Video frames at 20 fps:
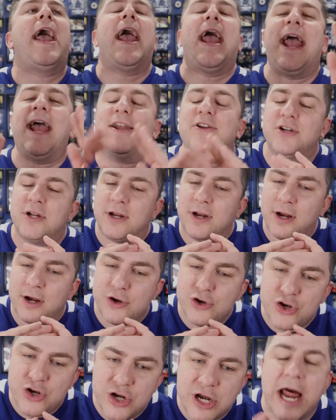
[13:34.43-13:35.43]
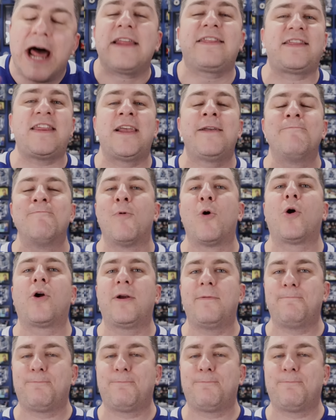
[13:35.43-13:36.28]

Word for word: And nothing more